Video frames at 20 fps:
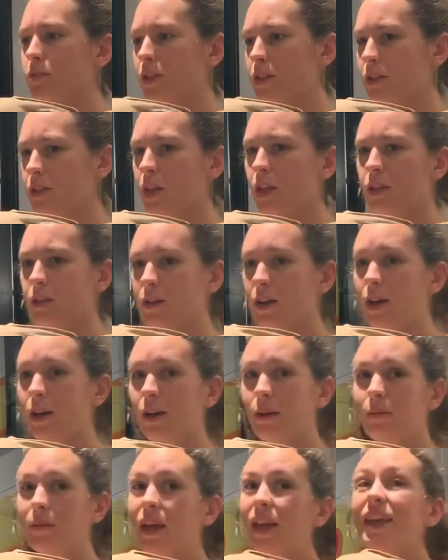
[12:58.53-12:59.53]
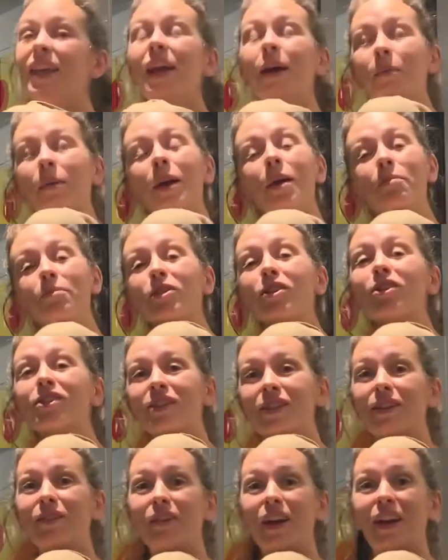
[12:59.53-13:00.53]
getting around. I'm like, yeah, but I'm
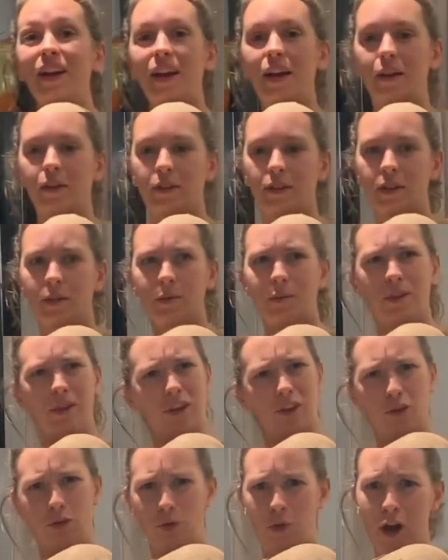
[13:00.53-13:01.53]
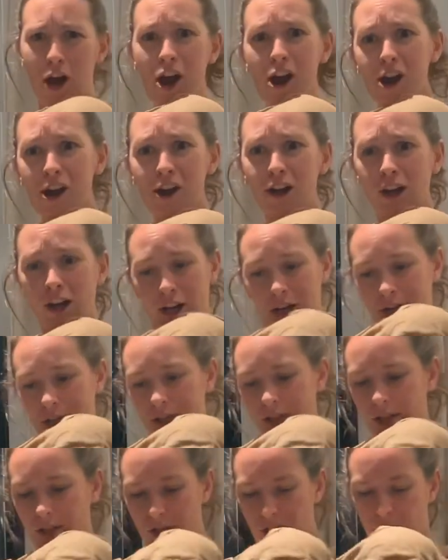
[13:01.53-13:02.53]
nursing right now. He'll be like, you are?
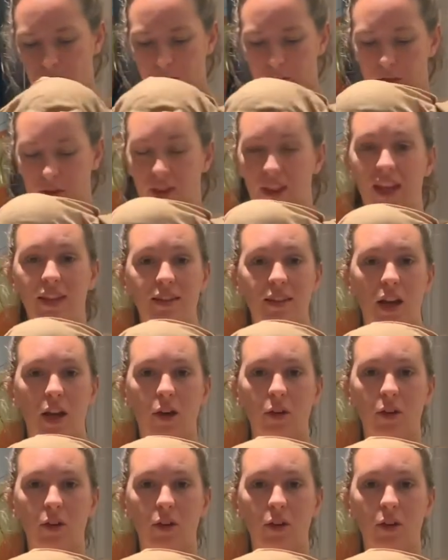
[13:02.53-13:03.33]
So that's how